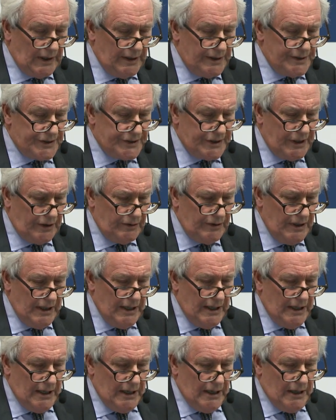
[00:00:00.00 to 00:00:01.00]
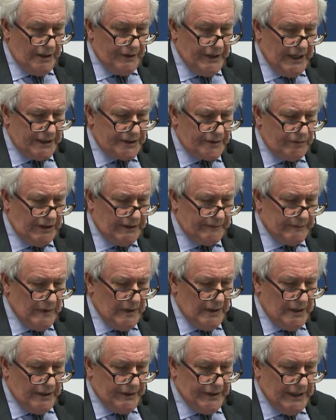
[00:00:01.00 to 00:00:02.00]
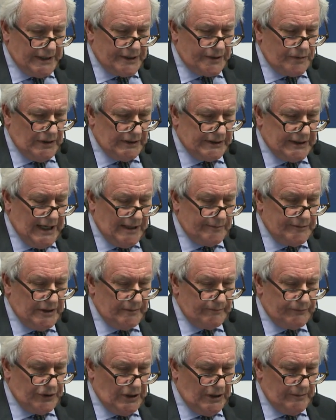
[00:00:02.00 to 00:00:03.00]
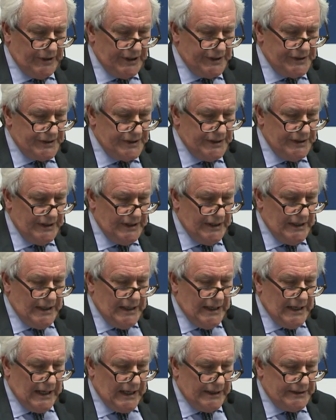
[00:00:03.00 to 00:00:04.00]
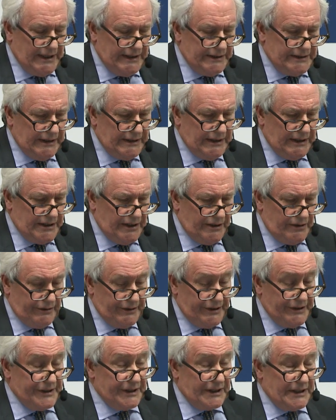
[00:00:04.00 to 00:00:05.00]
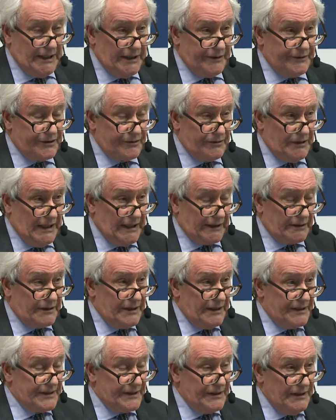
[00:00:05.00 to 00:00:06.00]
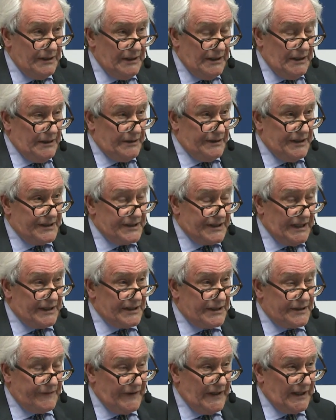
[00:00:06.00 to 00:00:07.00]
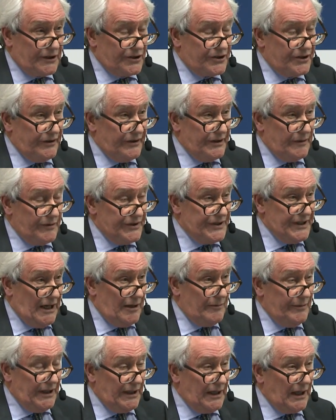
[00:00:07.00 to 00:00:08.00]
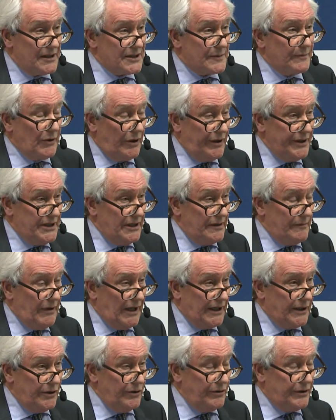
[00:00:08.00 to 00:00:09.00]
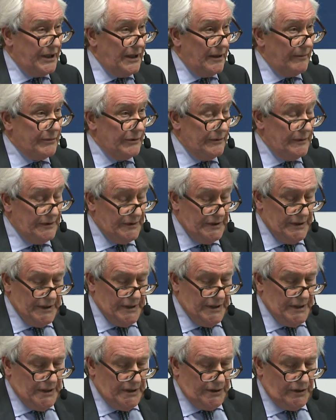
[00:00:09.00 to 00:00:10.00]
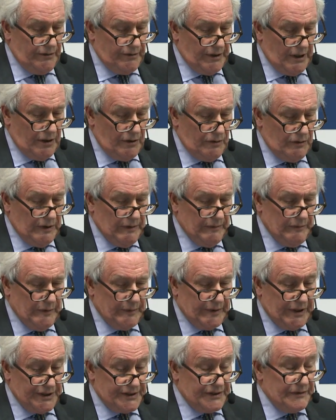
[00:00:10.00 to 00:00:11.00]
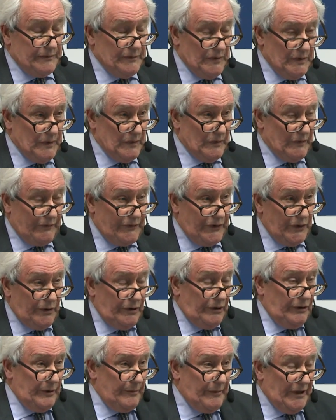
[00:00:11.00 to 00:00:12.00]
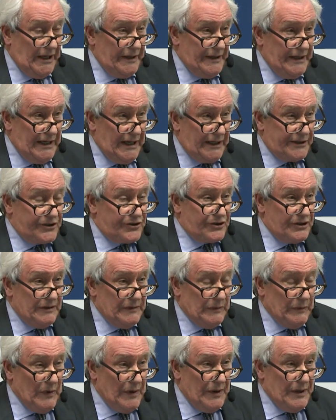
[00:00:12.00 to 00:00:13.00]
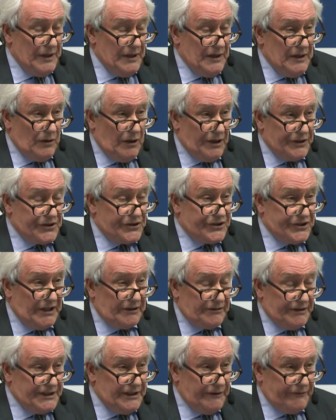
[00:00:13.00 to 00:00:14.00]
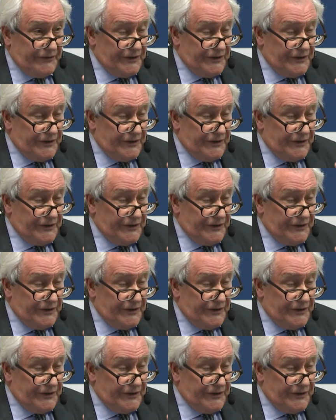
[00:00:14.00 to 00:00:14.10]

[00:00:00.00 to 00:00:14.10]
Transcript: And so that's what Cameron promised. And he did it in order to counteract this dissatisfaction that was now being exploited by UKIP. You know, because fueled by the extra austerity